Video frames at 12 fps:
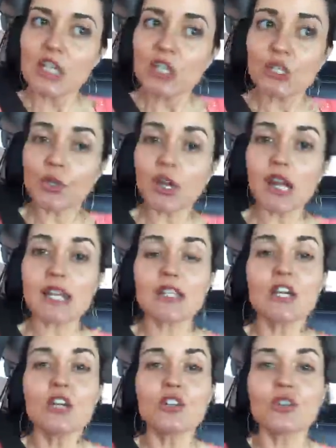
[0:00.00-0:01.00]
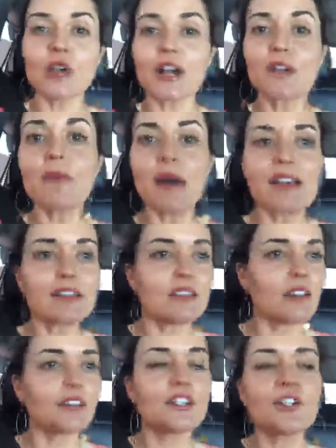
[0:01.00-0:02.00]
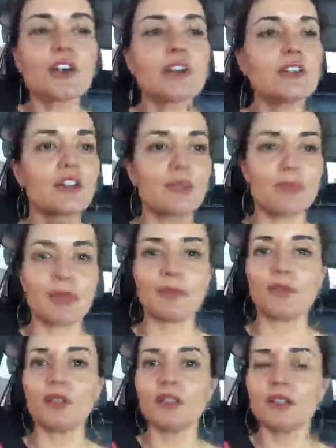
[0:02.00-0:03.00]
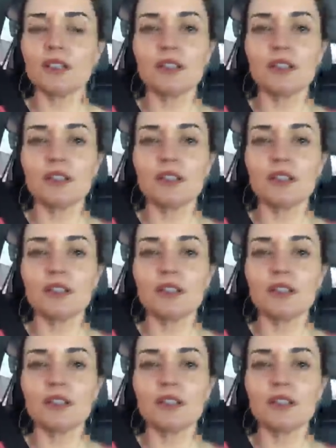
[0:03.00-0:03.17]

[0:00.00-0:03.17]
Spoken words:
So you guys, try your best not to judge other people.